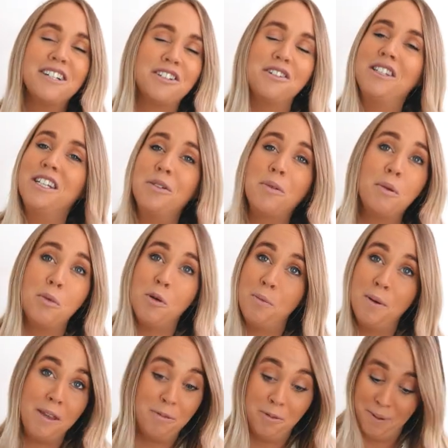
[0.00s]
I, don't think we're
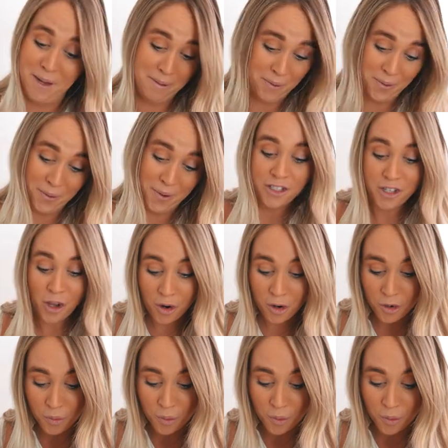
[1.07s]
wallpaper people. So